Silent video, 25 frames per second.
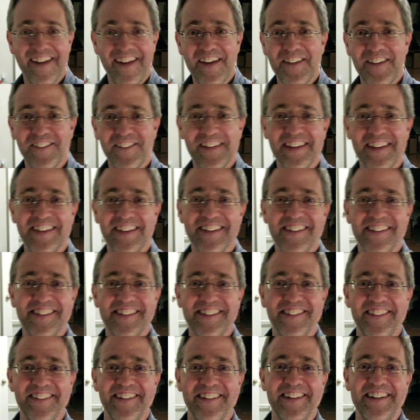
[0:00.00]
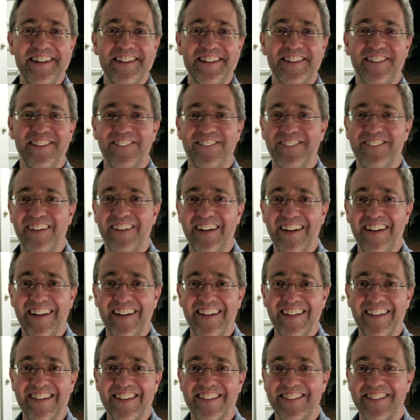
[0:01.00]
Whether it's learning to
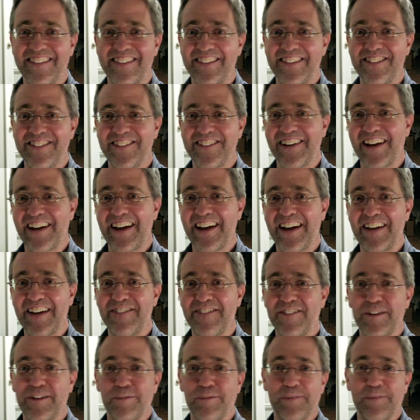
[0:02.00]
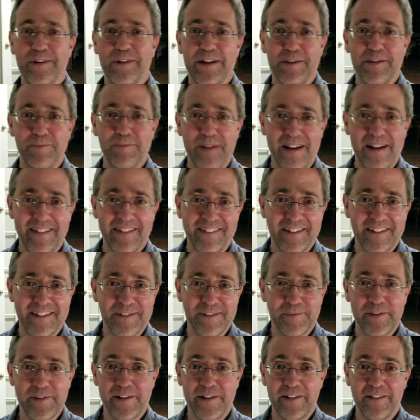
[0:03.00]
walk, to drive, to play
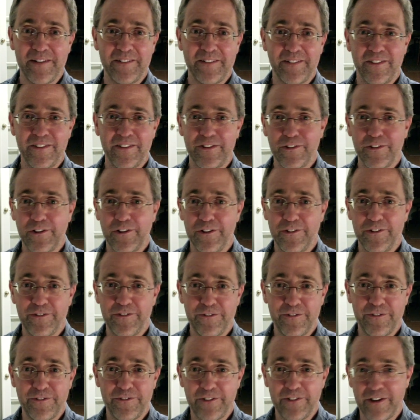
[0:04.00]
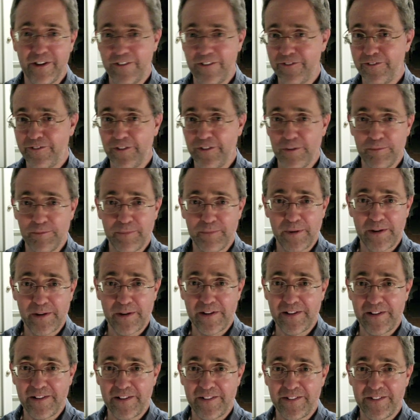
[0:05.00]
basketball, to throw a
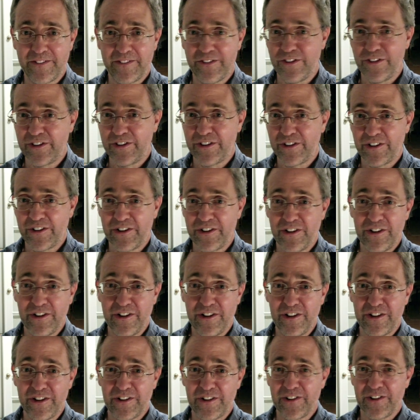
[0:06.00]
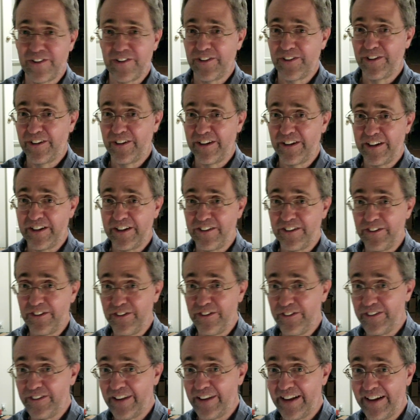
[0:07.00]
football, to cook, or learning a
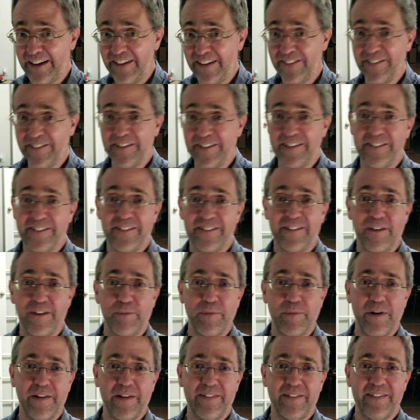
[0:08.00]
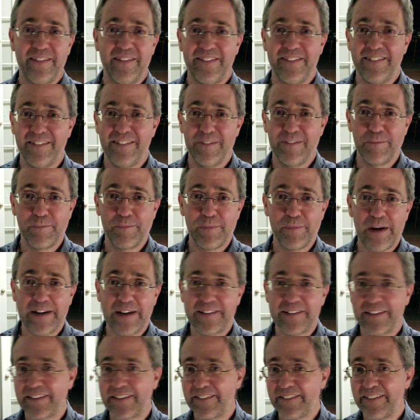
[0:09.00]
new language, the process is
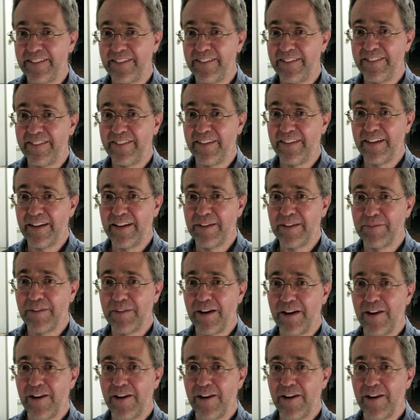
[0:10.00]
practically the same.